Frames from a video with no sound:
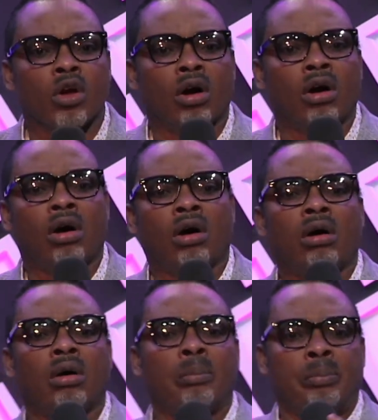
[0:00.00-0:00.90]

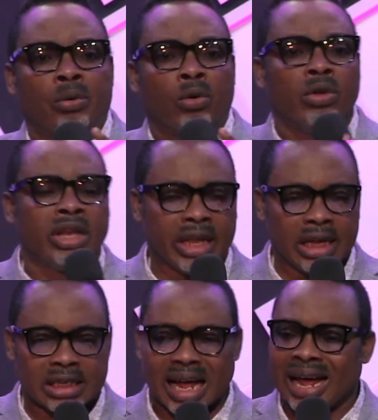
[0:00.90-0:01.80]
or pruning
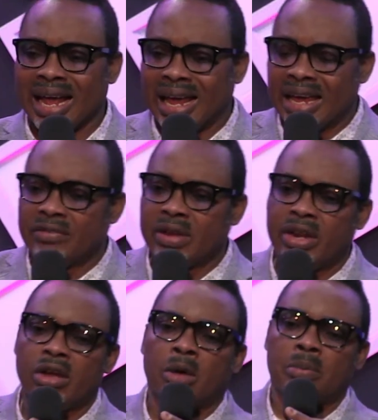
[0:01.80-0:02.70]
it and giving
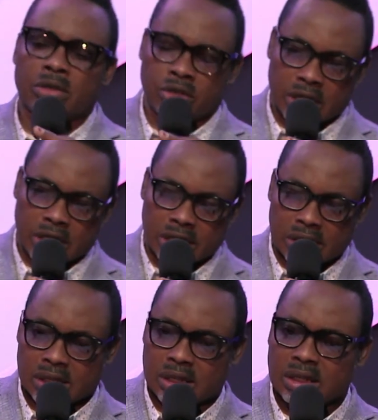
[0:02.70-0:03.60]
new
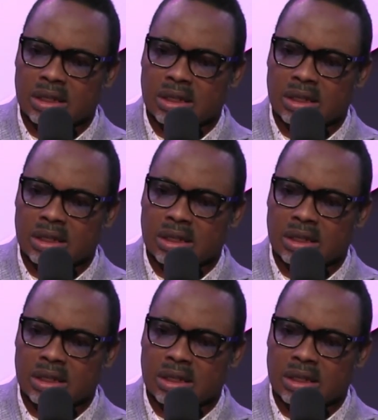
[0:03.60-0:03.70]
opportunities.